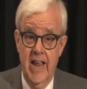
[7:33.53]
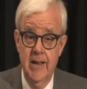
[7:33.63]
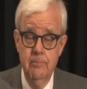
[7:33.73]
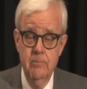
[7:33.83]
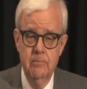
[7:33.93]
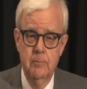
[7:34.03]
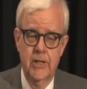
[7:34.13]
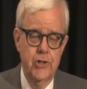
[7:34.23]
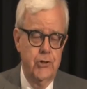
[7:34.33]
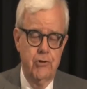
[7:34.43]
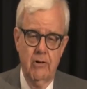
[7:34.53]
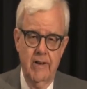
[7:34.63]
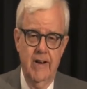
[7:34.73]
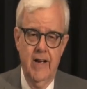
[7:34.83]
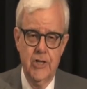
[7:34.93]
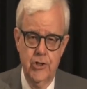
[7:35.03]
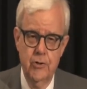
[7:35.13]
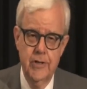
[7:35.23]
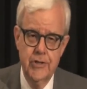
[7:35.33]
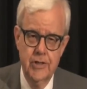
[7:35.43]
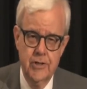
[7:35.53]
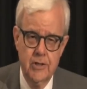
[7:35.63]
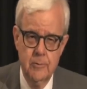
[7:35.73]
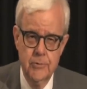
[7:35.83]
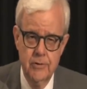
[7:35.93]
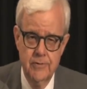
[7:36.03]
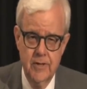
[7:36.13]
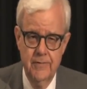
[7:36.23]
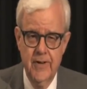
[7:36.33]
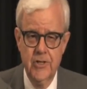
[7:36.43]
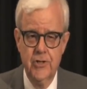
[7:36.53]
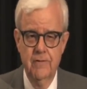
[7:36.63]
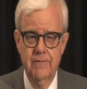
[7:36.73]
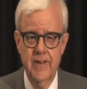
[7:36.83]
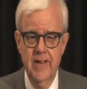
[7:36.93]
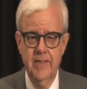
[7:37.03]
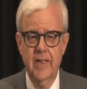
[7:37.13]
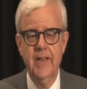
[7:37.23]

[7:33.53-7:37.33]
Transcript: name, but surely not Jewish in terms of confession of faith,